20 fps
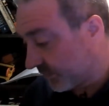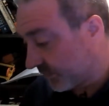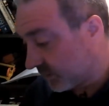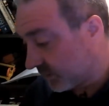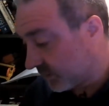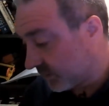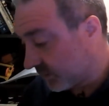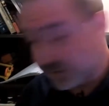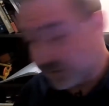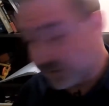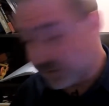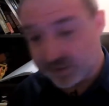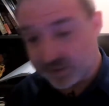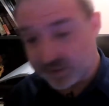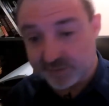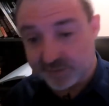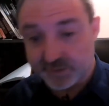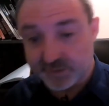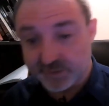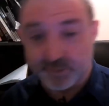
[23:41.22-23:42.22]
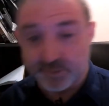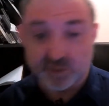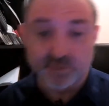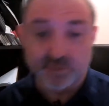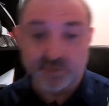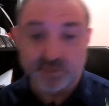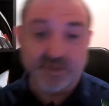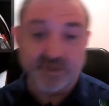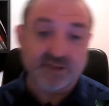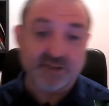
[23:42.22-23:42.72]
stuff in the bottom
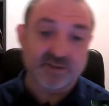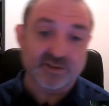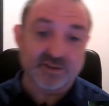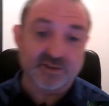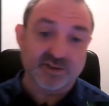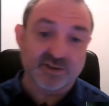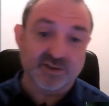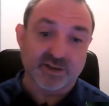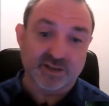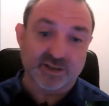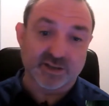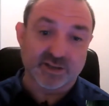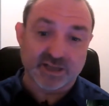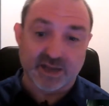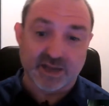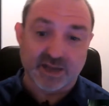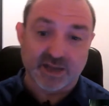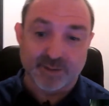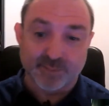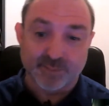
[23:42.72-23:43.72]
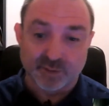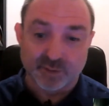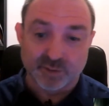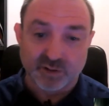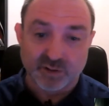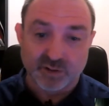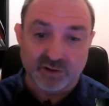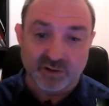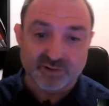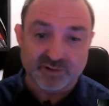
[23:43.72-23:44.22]
of it that's either come up or
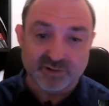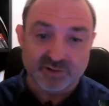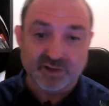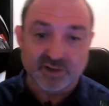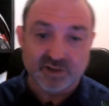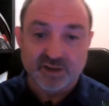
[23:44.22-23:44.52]
not,